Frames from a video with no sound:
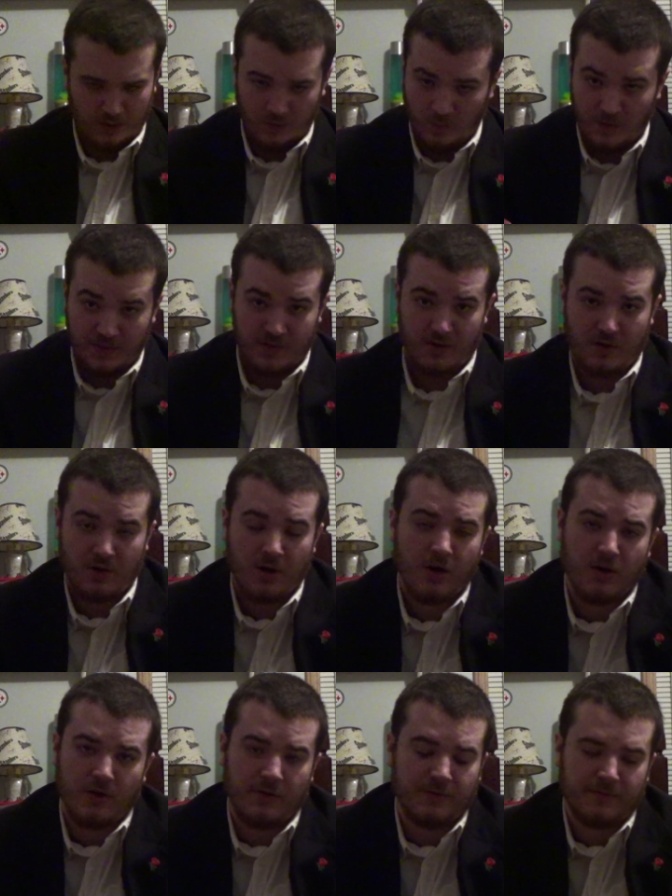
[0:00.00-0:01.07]
what they're
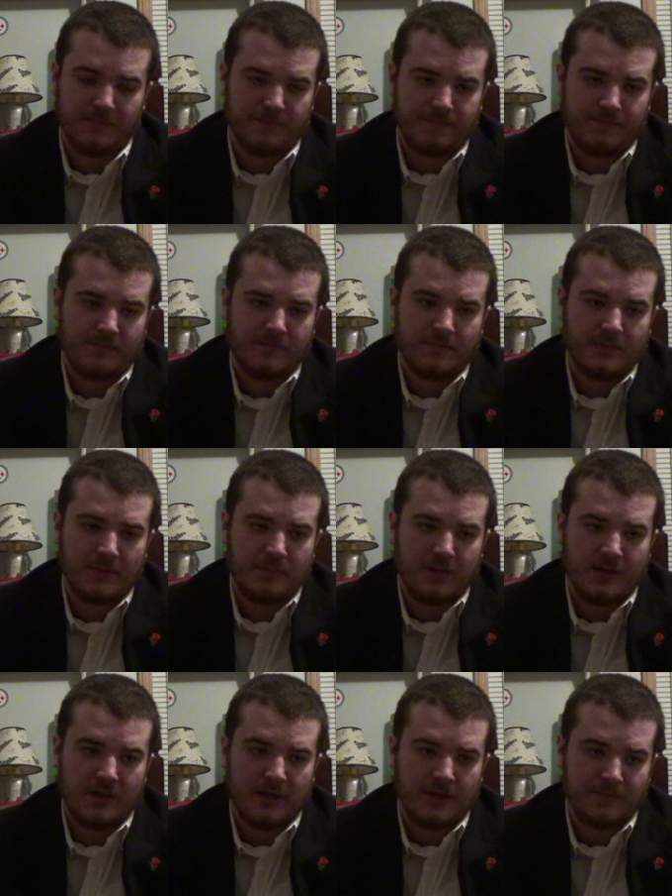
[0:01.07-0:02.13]
called,
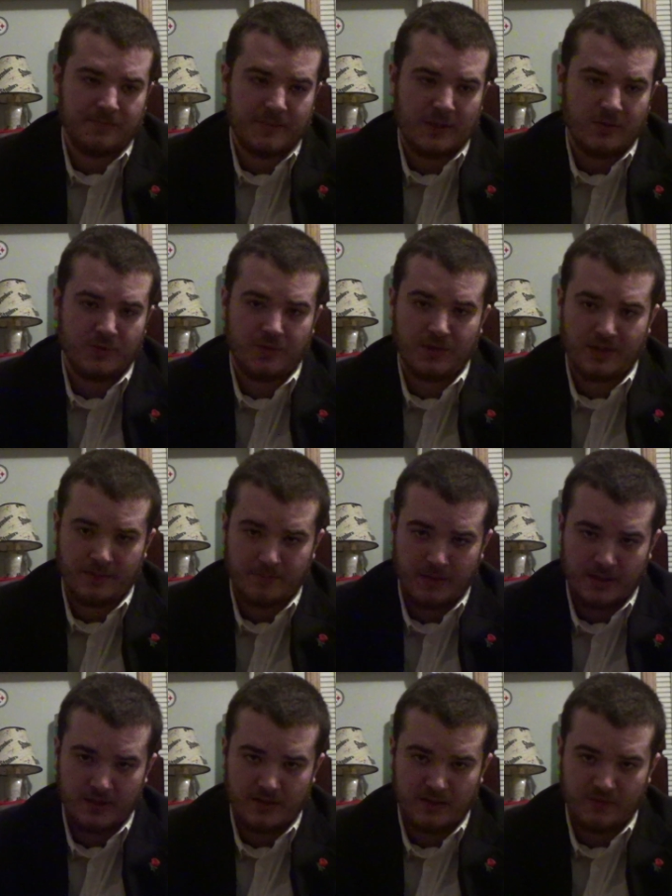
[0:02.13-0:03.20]
but uh, he was really
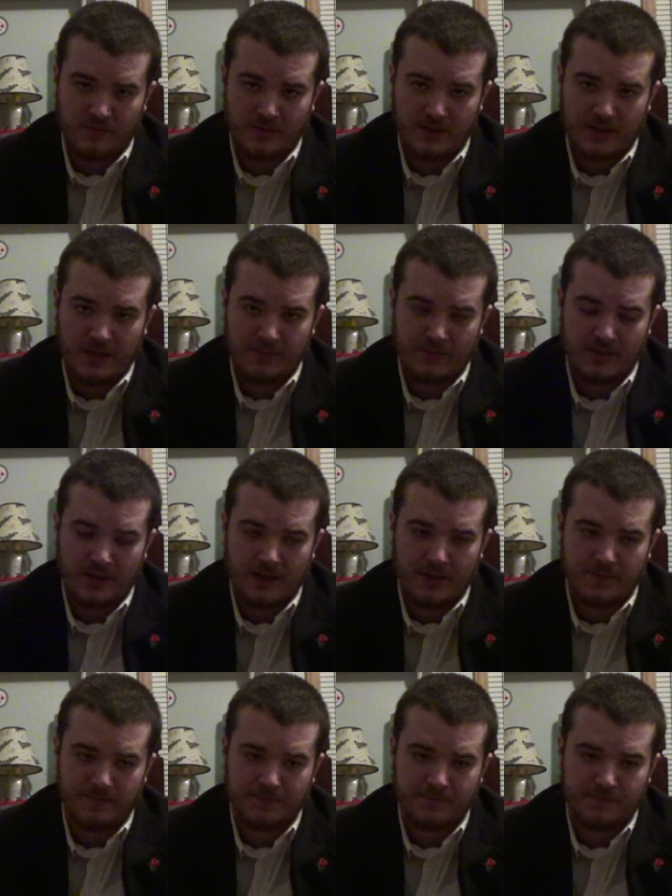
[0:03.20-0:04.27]
competitive when it came to
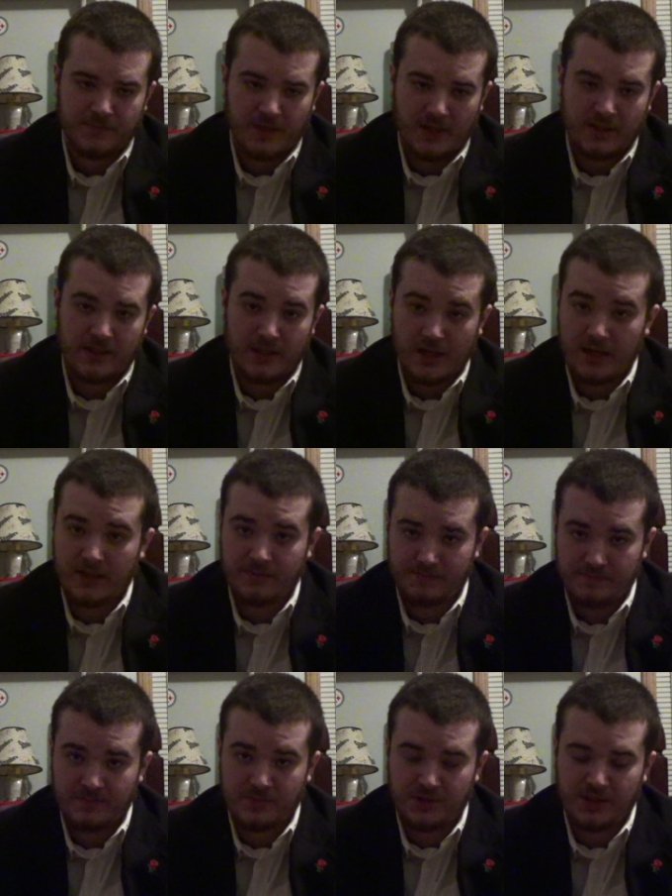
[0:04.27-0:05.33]
that. And he got
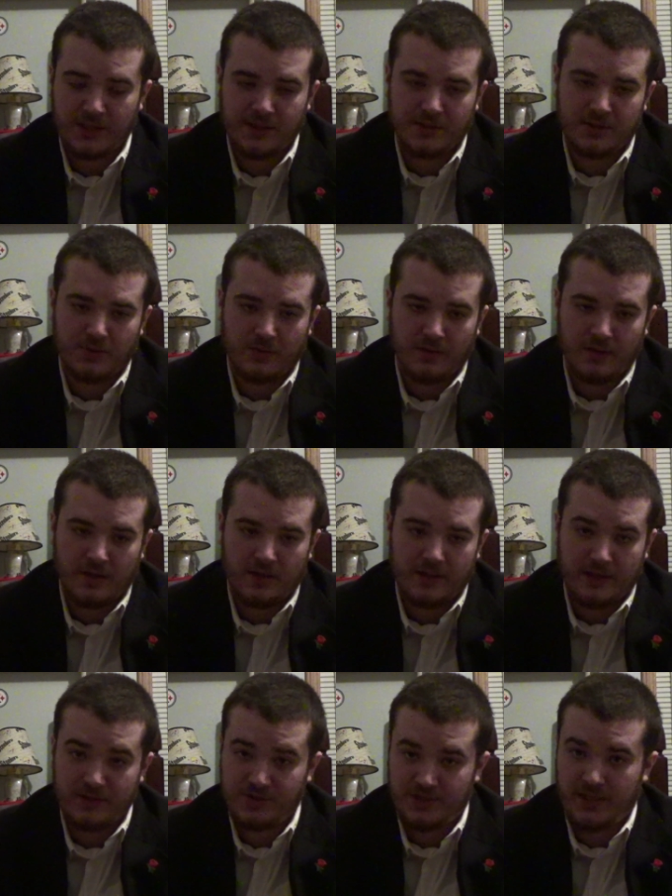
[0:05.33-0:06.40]
Shane into it a lot.
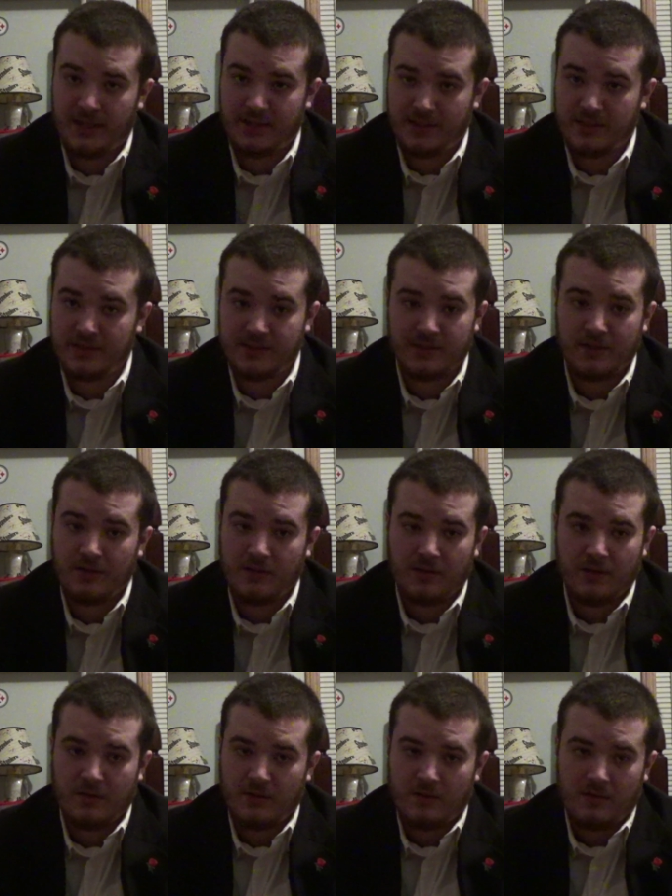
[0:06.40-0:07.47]
Now Shane is,
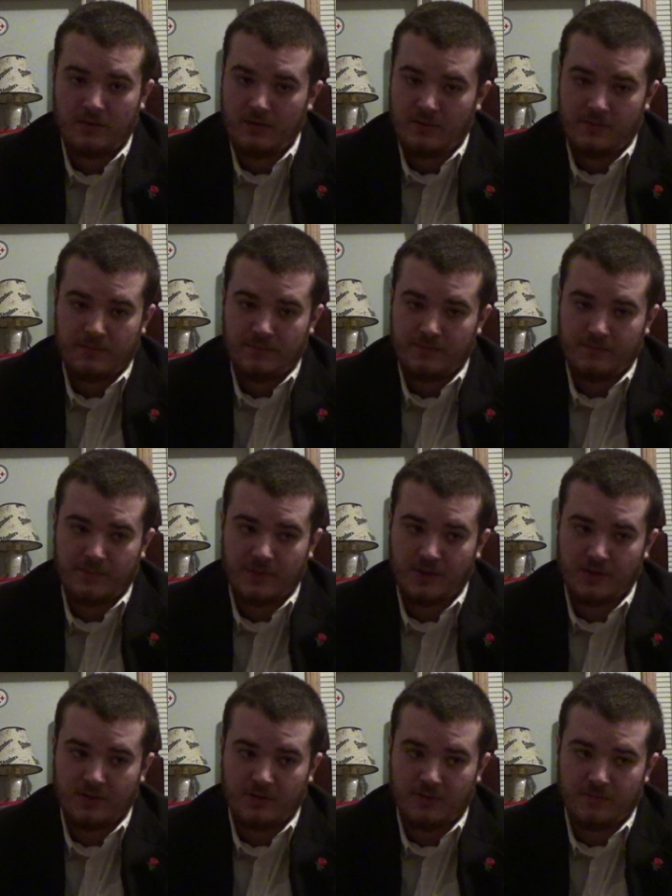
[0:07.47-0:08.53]
you
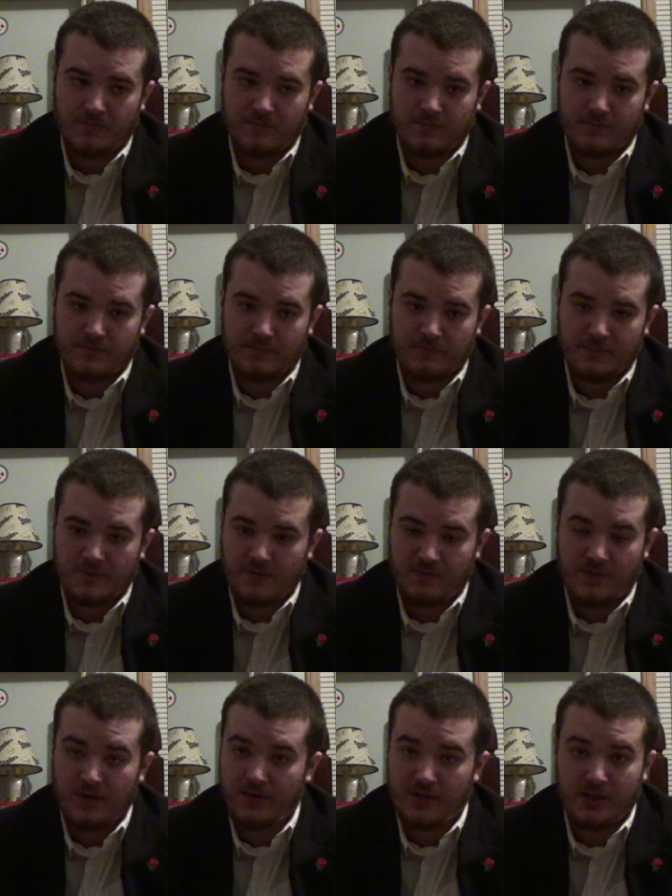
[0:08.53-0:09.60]
know,
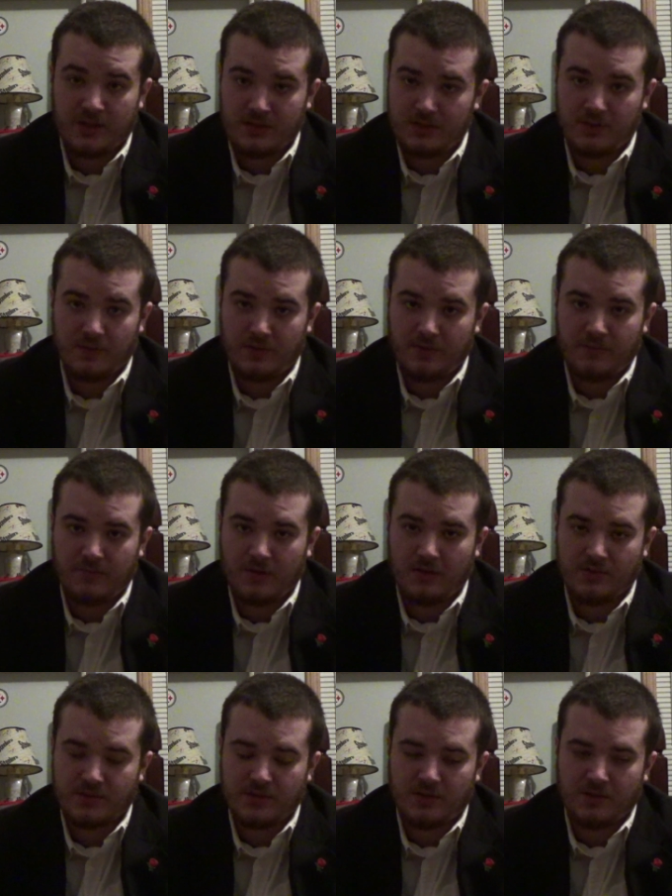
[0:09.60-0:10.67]
very into it
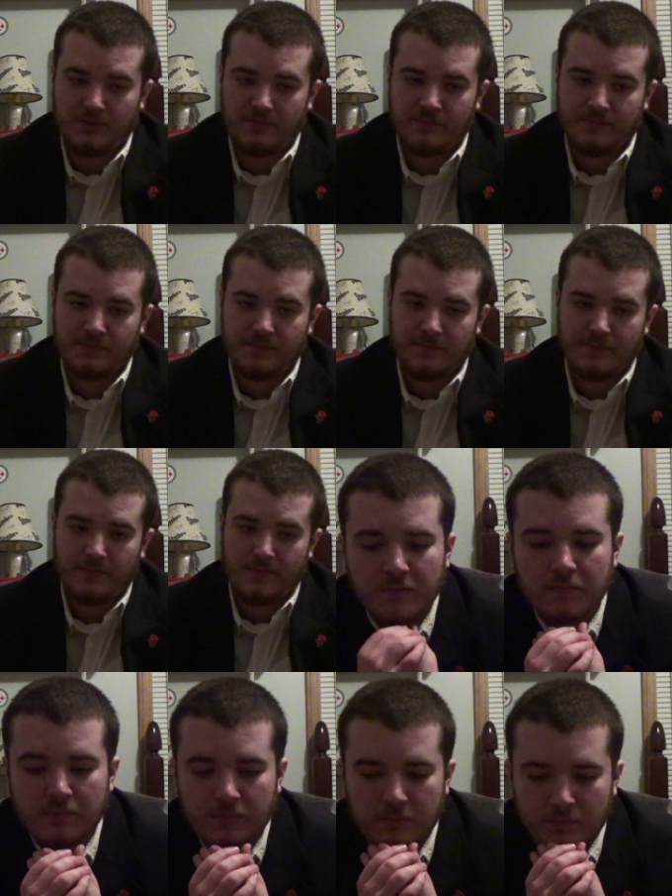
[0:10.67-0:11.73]
also.
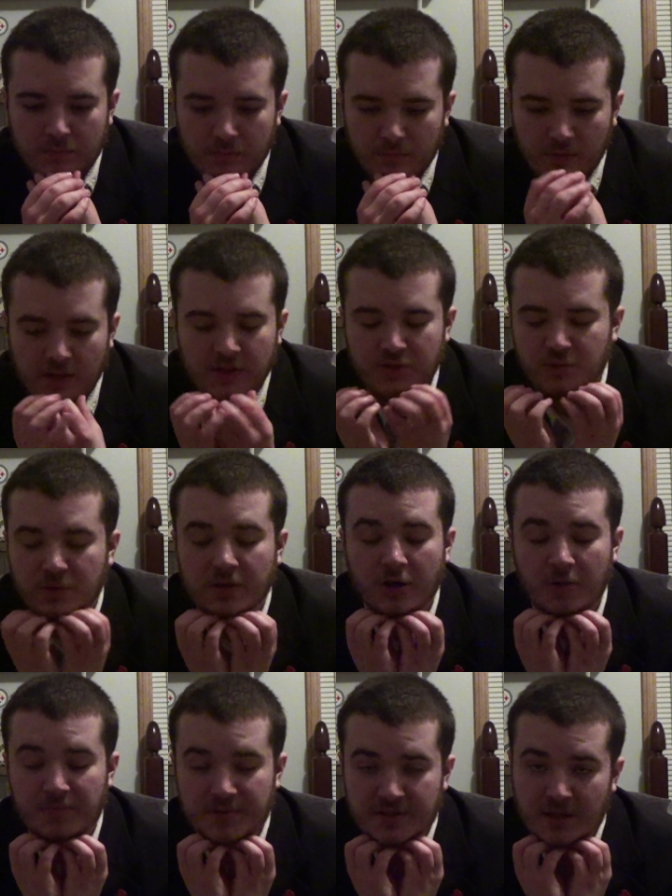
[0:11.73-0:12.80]
I just really
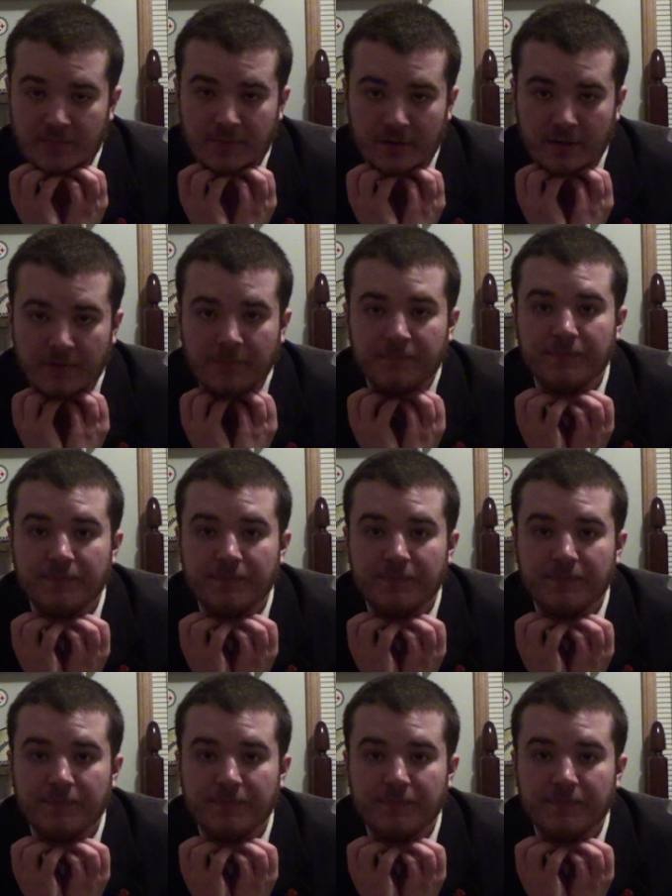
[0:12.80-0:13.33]
hope he's up there,